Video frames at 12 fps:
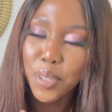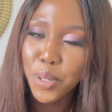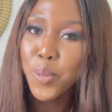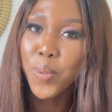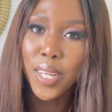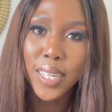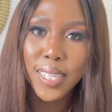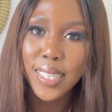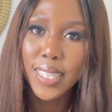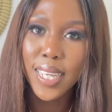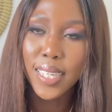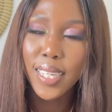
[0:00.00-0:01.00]
you will
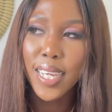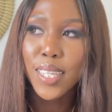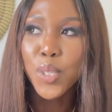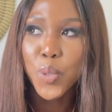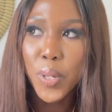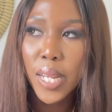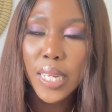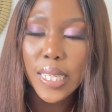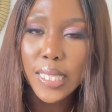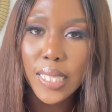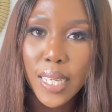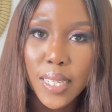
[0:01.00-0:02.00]
understand guys you will
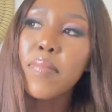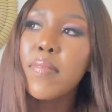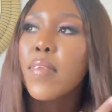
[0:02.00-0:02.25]
understand